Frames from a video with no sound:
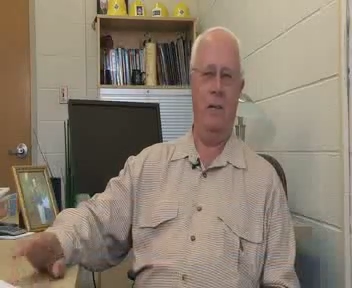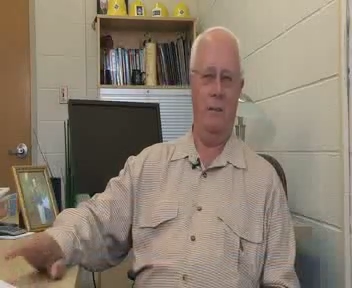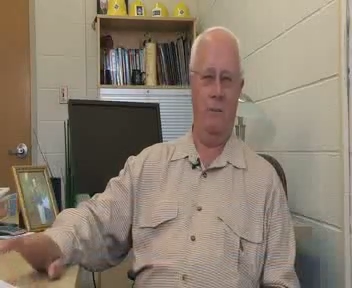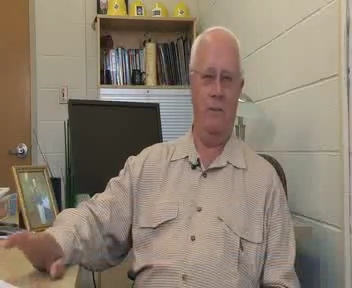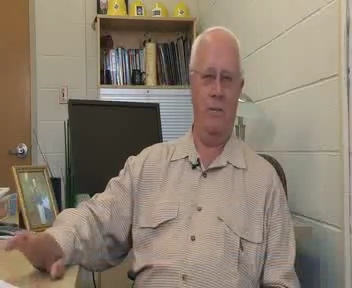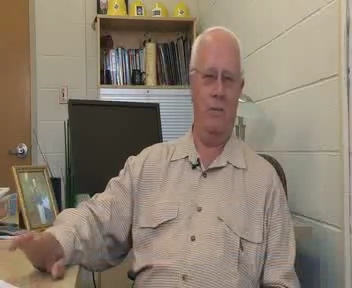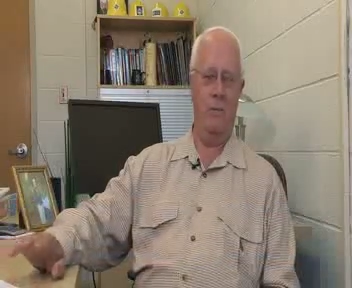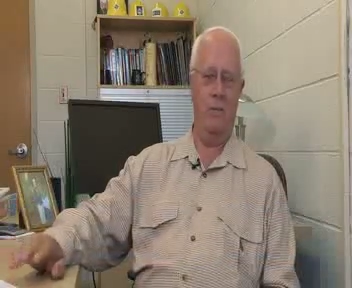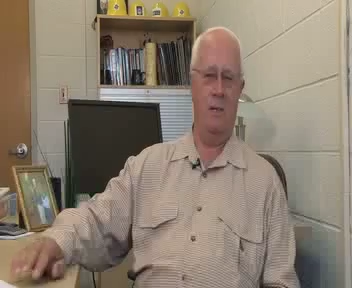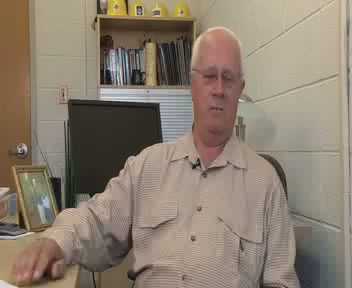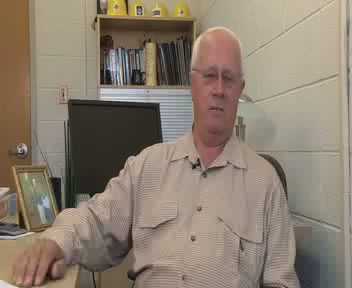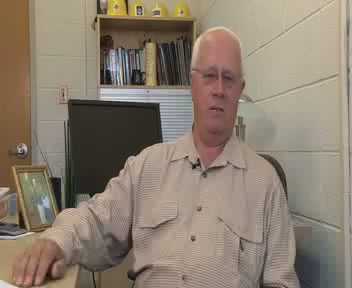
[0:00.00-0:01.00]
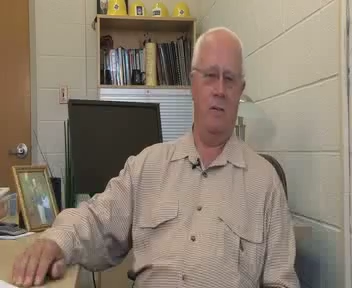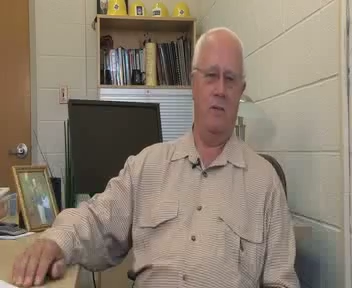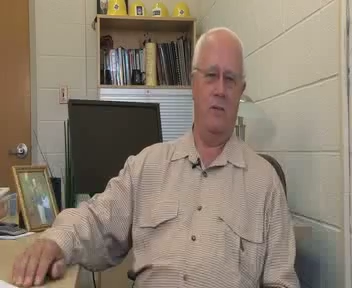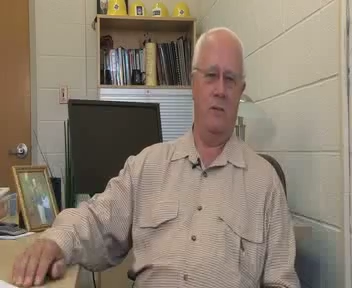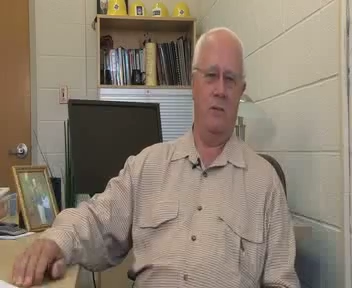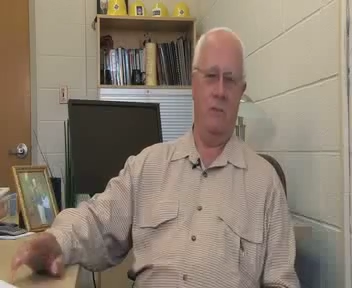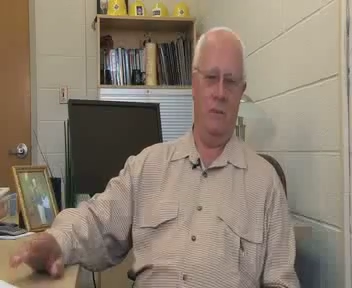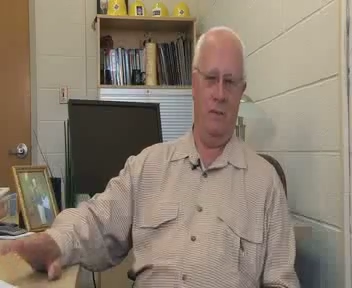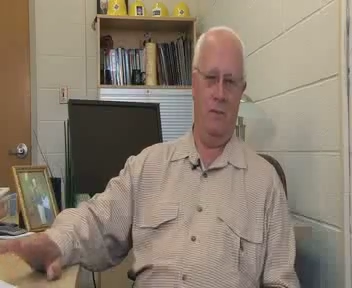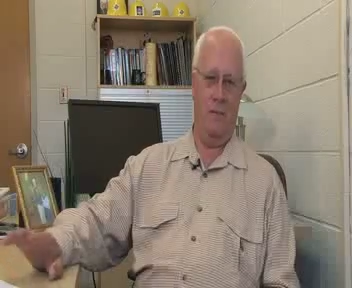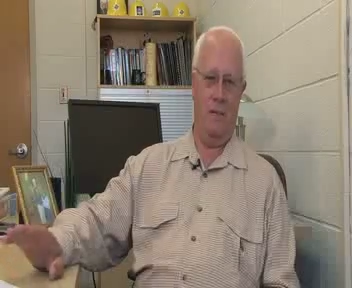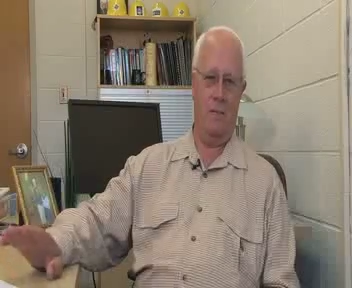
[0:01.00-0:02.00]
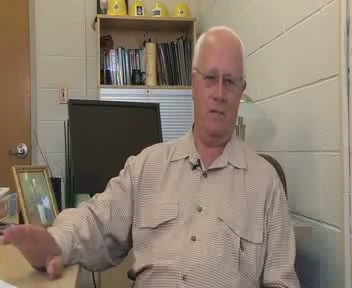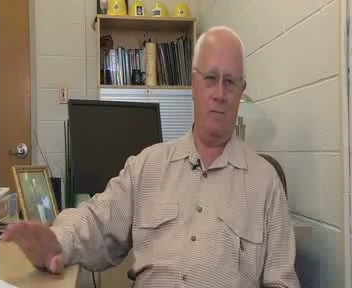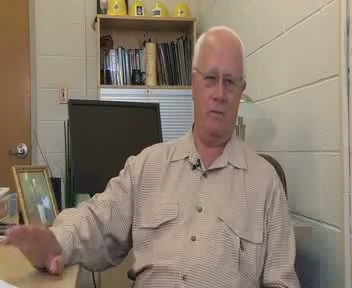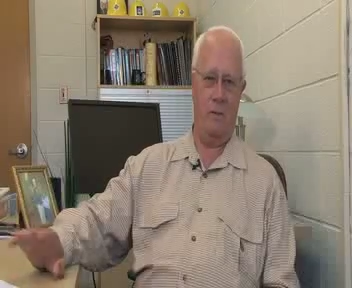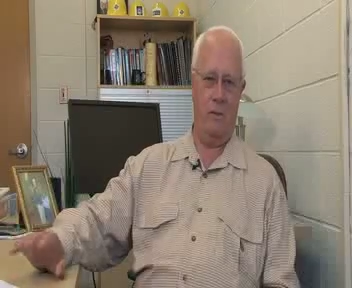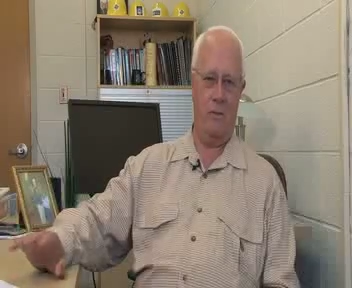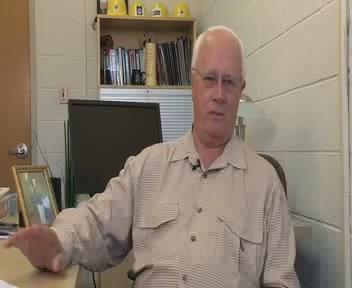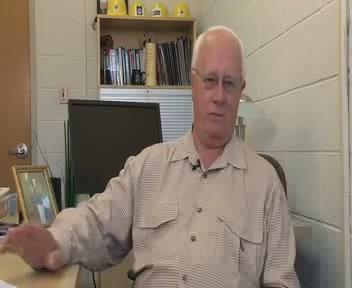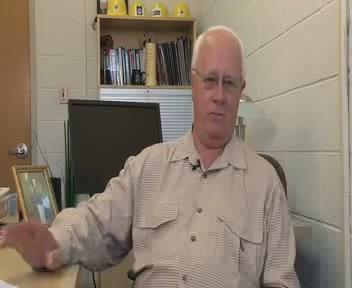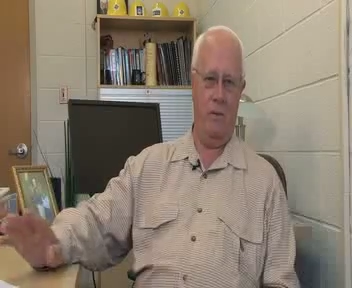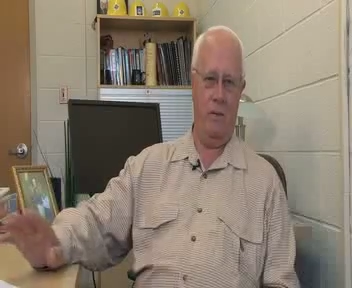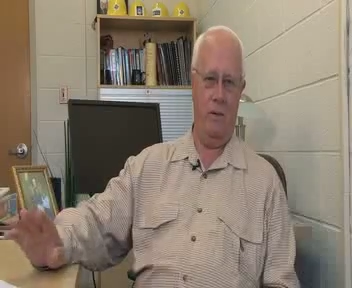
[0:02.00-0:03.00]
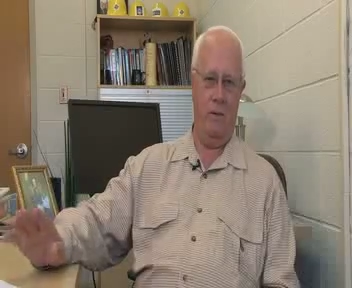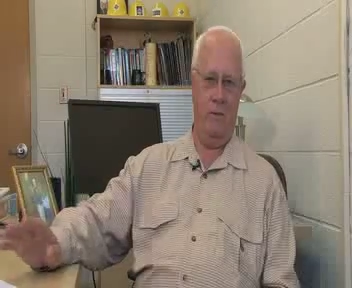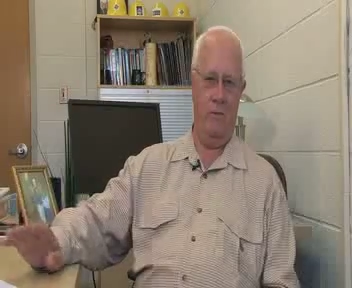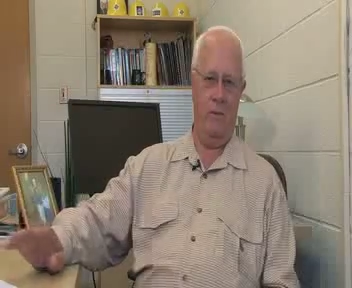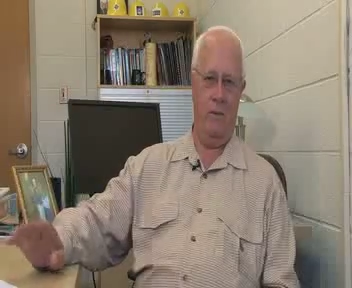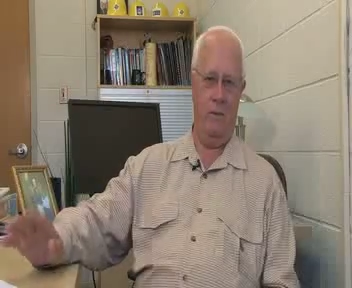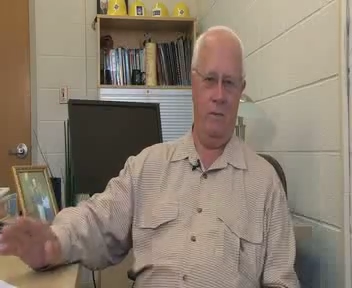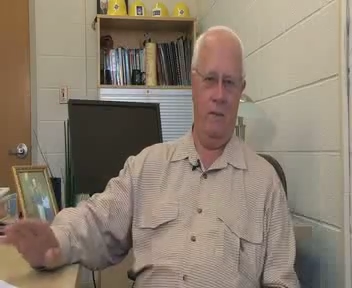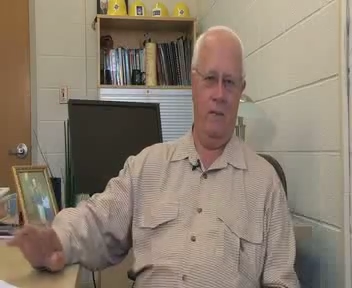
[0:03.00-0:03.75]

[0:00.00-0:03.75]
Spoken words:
And the reason why is because, it does closer to what the